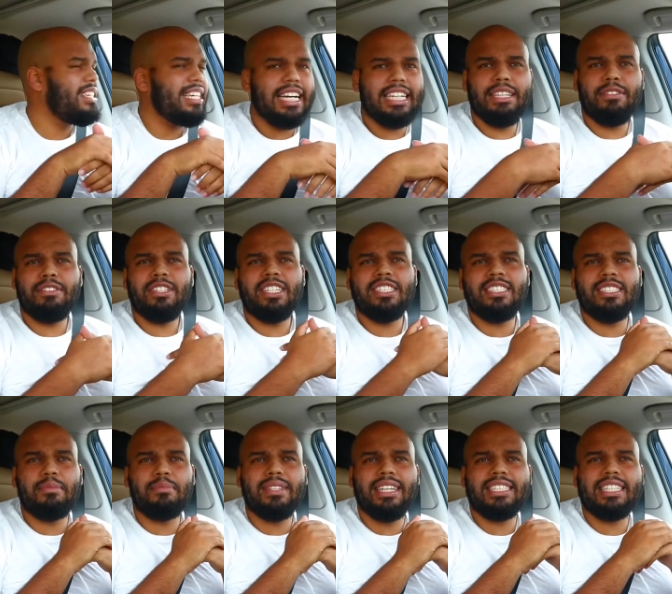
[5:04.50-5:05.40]
I've never done
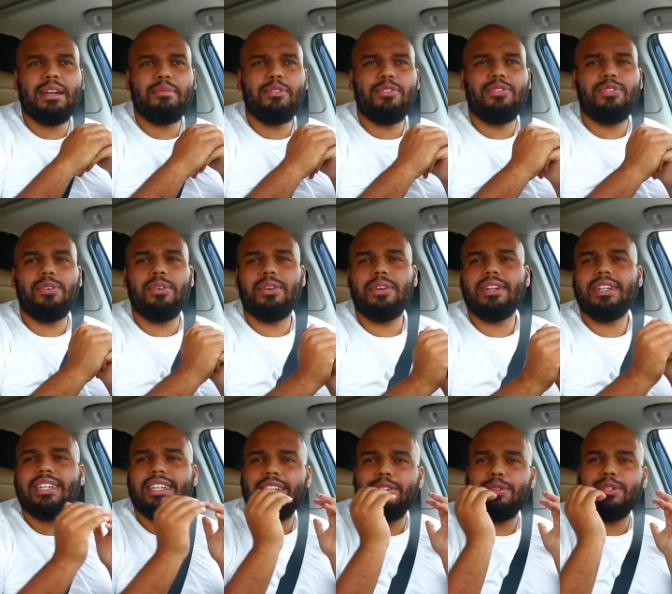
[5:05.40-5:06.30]
something like that before.
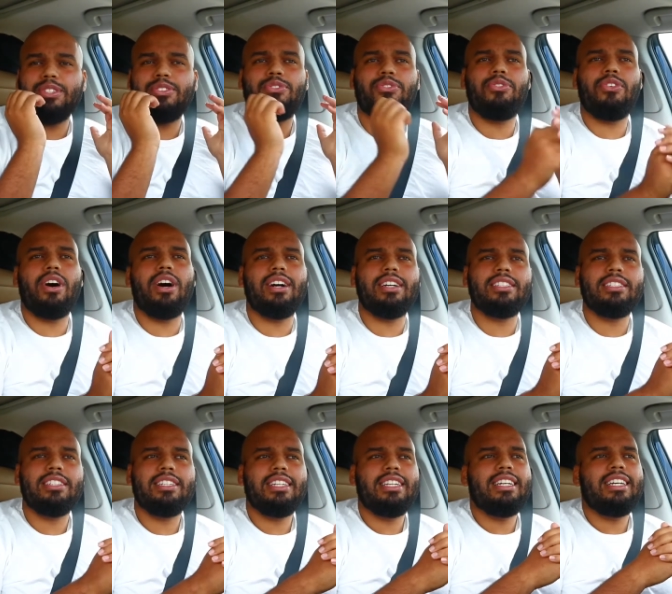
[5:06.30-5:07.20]
It was fun.
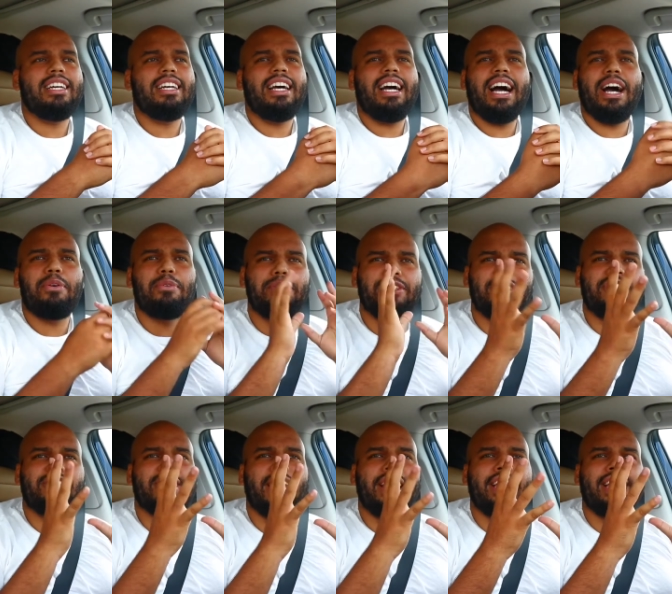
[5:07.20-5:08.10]
I was
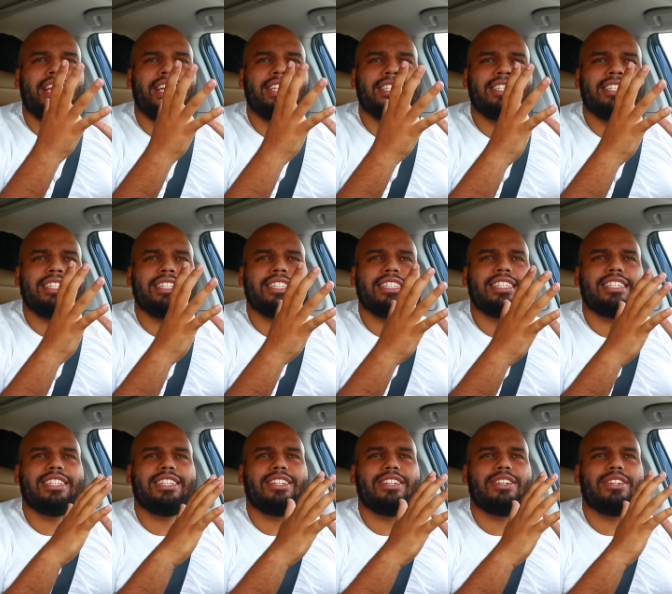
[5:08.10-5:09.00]
shaking.
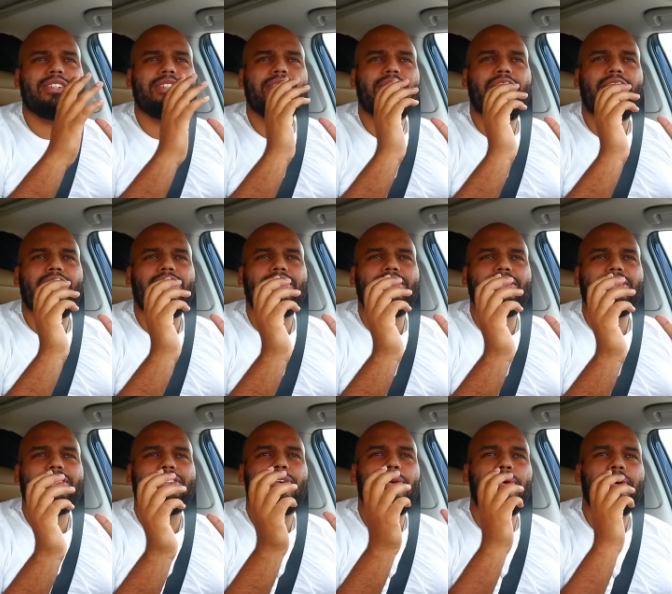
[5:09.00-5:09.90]

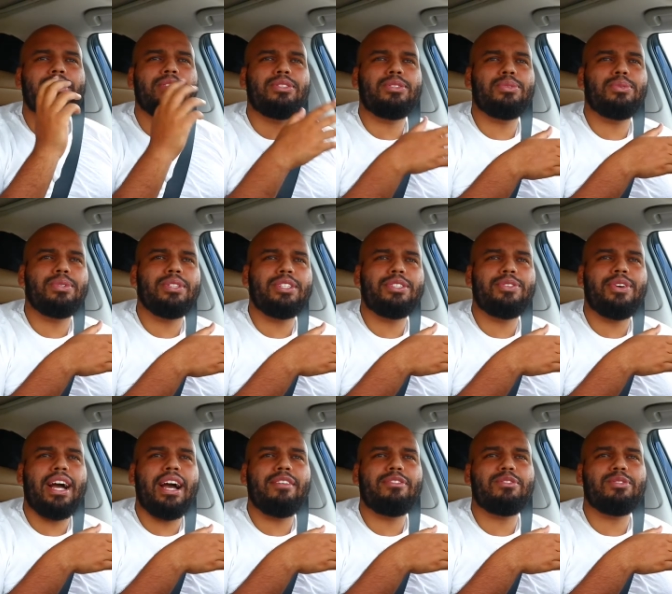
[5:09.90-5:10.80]
Going through the
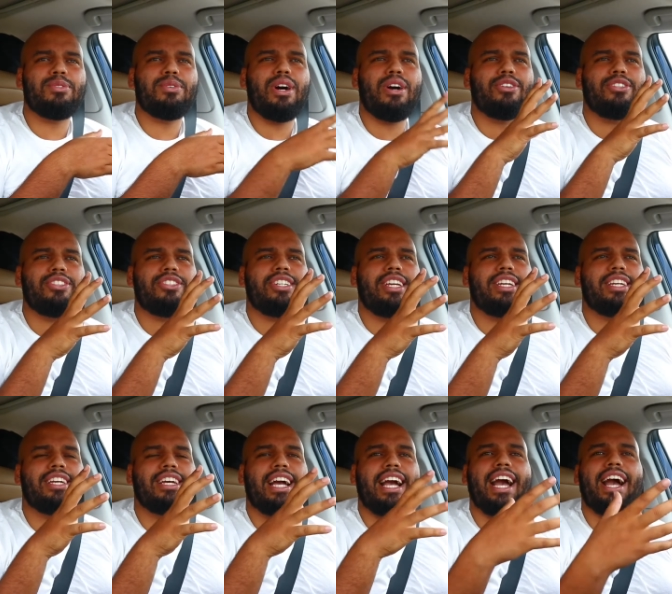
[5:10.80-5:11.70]
drive-thru, I was
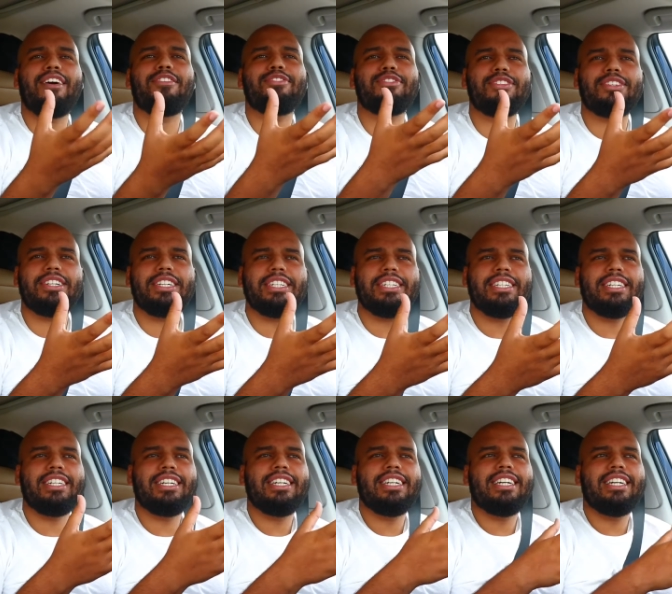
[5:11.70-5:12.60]
shaking after.
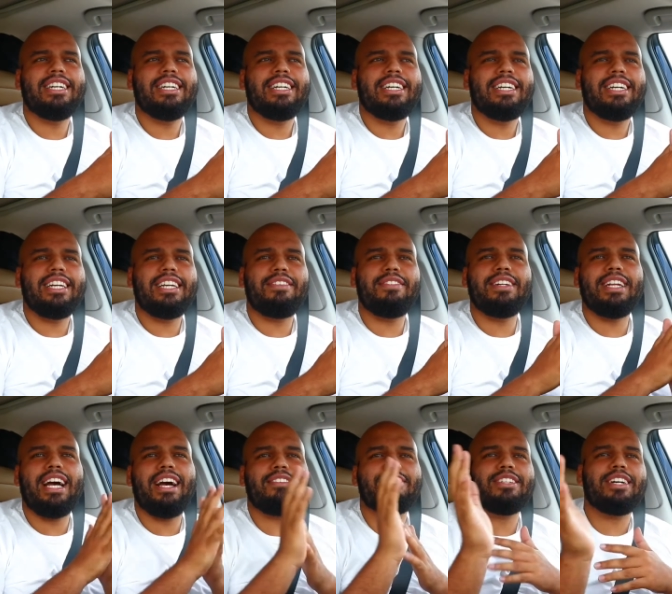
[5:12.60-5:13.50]
Even
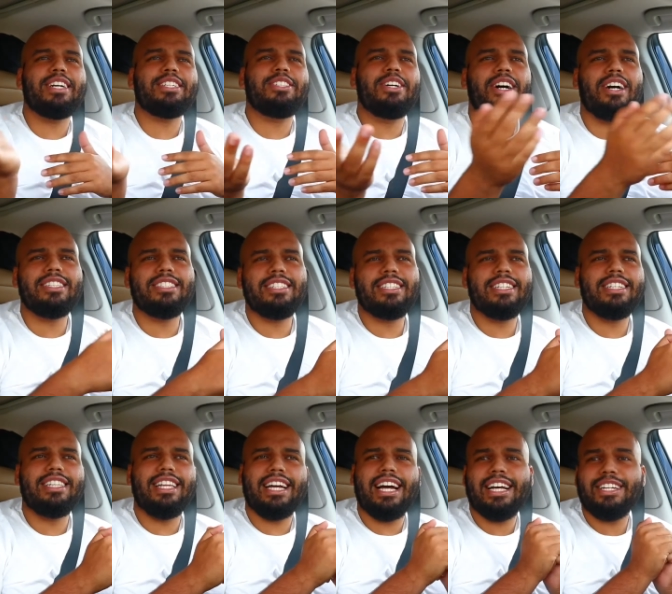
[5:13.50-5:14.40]
after I talked to her,
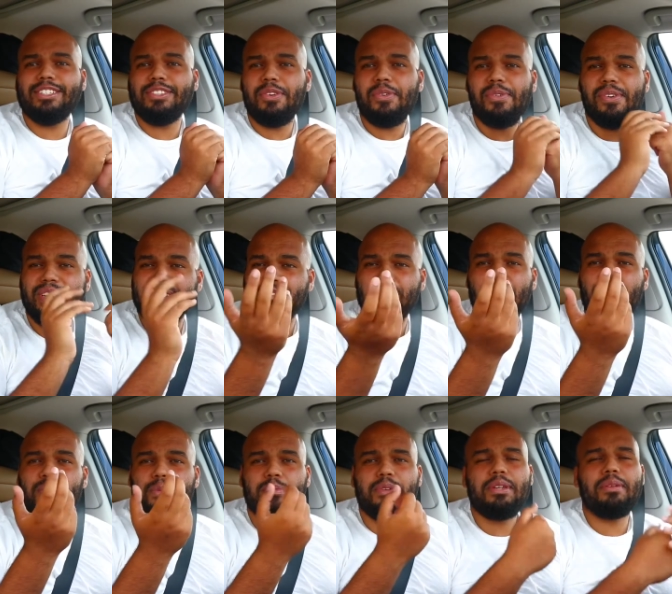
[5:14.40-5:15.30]
like, I don't know what's
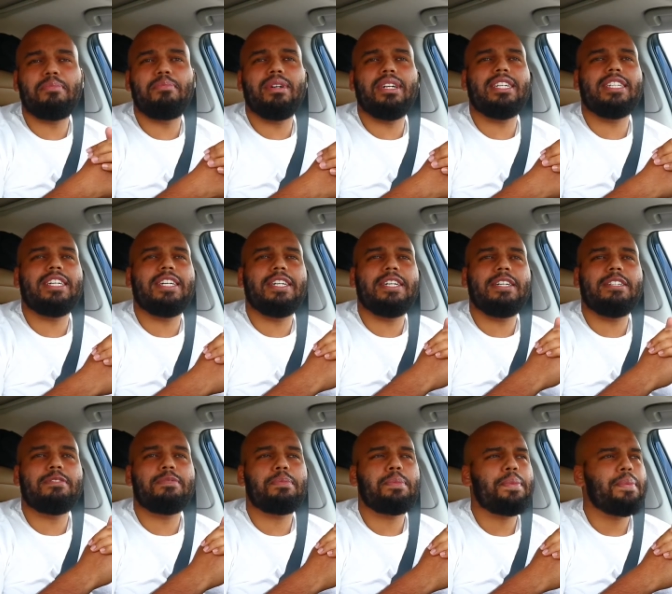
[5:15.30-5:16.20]
wrong with me, but
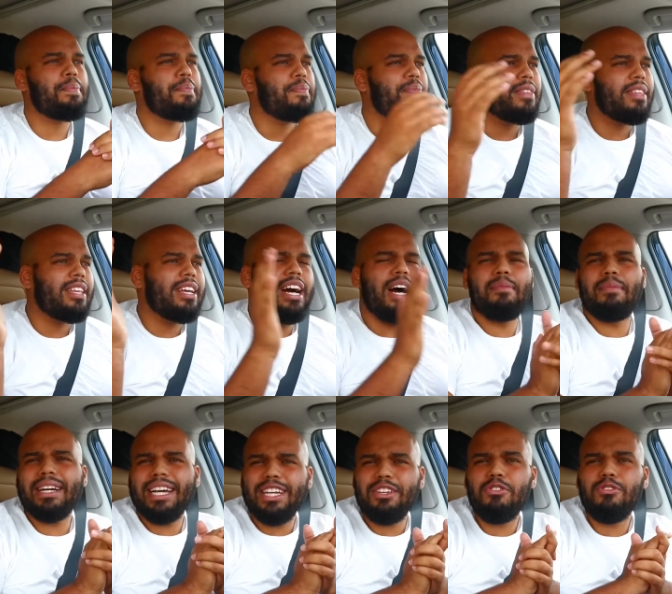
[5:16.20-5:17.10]
I'm gonna
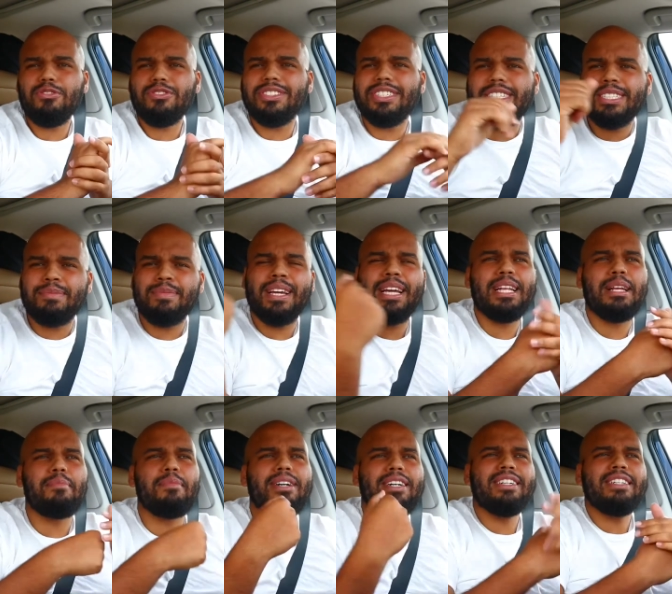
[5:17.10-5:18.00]
get used to this, man.
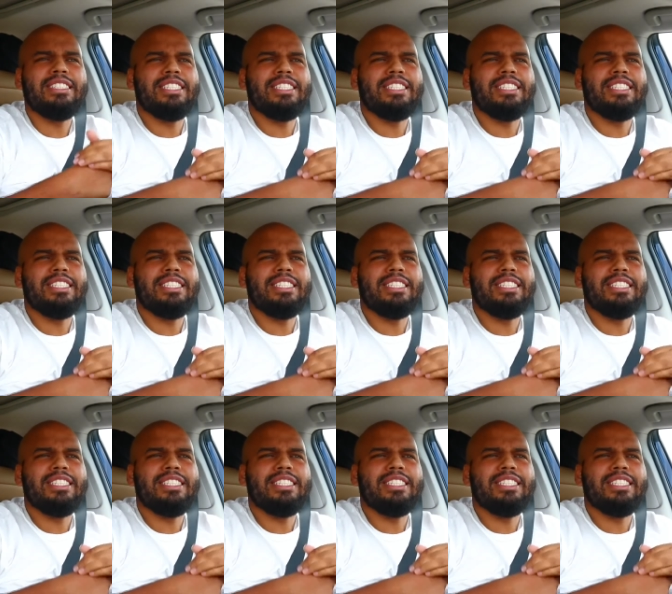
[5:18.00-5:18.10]
I'm gonna